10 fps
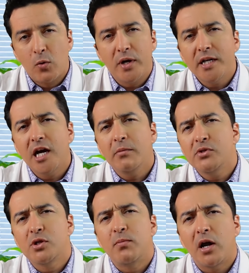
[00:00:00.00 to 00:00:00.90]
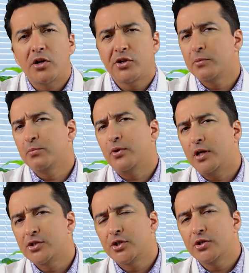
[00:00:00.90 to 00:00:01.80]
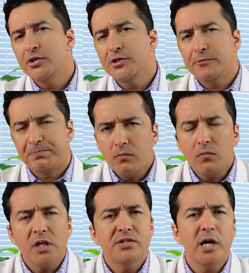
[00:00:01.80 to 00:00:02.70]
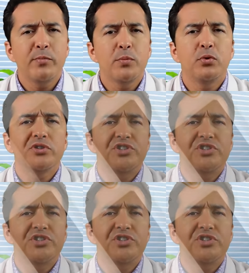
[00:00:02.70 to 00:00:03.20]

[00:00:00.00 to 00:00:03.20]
When it comes to monitoring blood sugars, some people